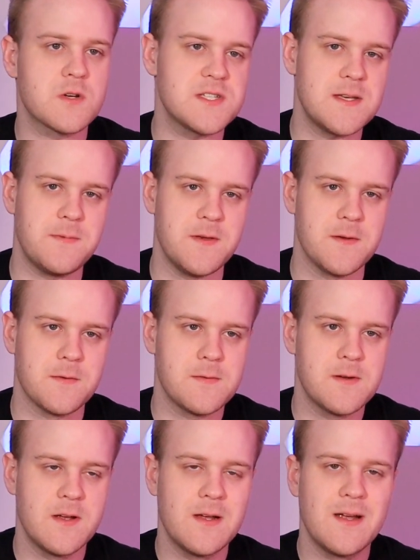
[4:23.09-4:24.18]
CPU,
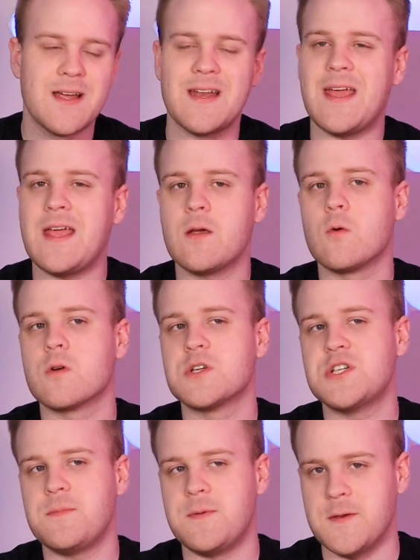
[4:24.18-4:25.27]
an 8-core
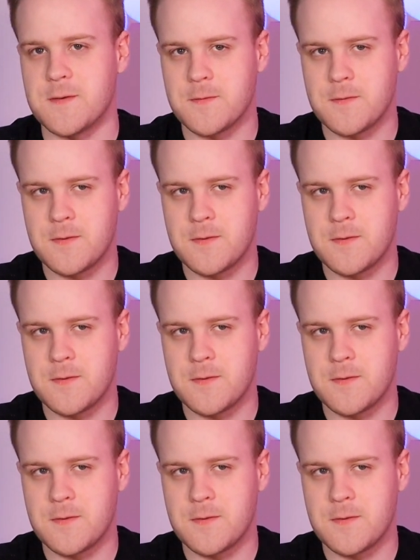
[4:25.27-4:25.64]
GPU,